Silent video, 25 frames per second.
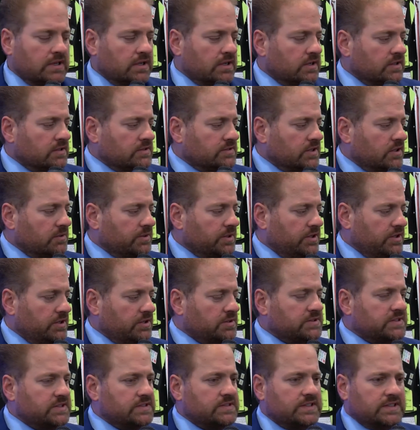So it
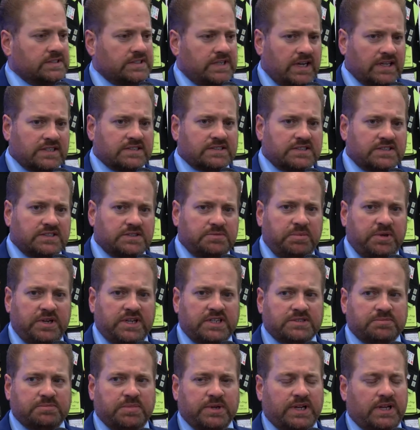uses the
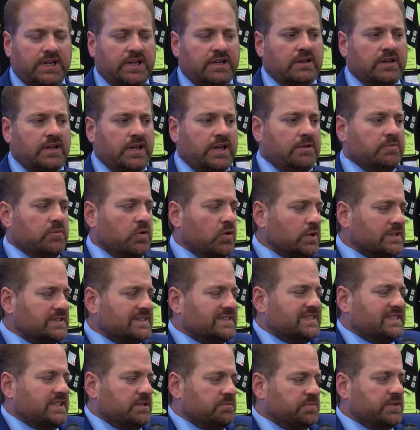text-to-speech, but in a more
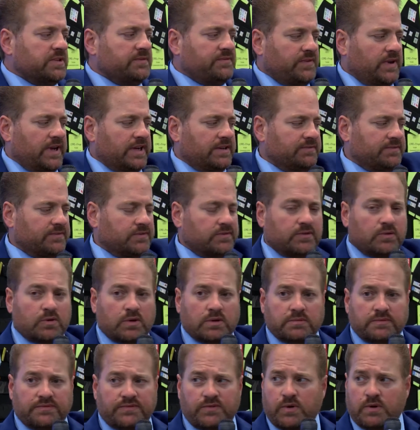simplified
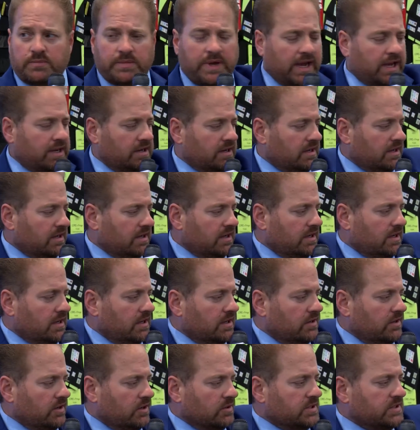format.
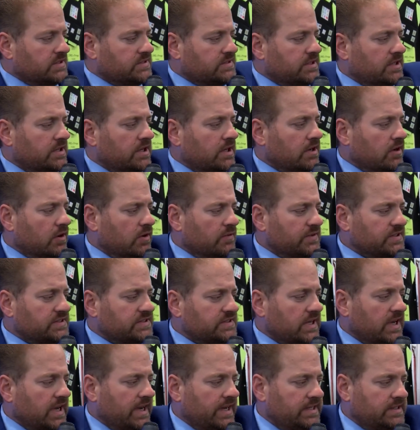Notice the
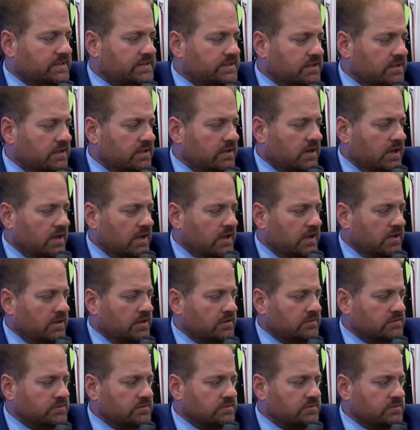oversized
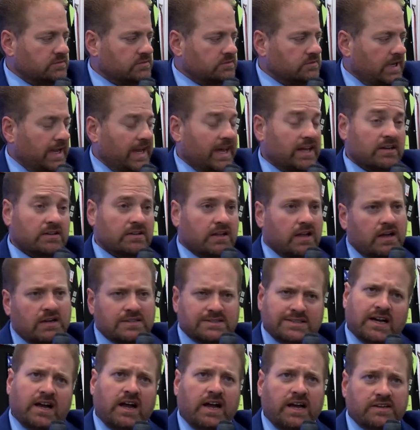
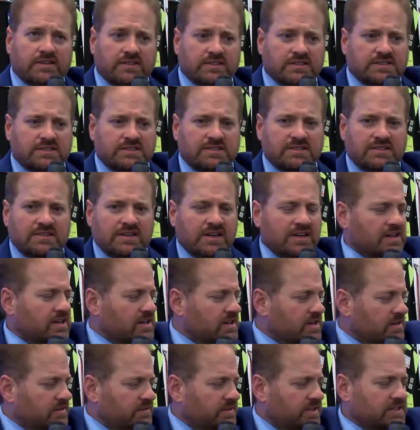analog dials.
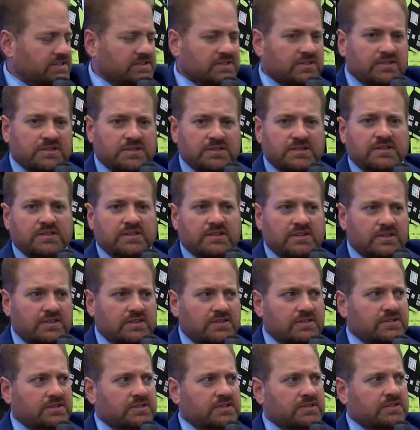These are good,
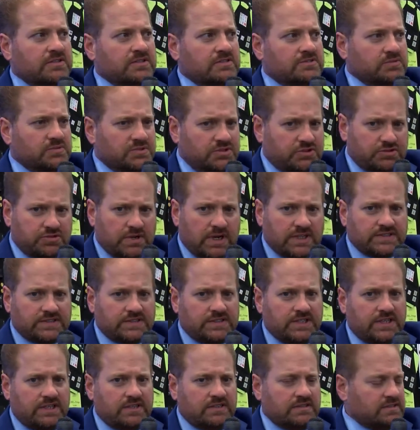
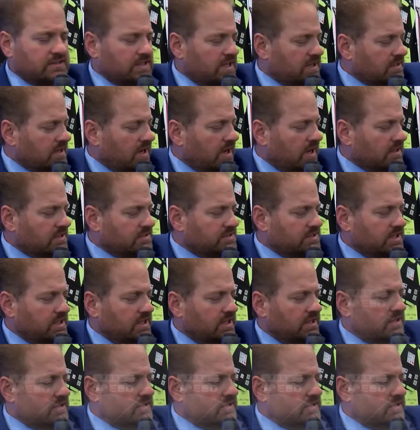trusted technology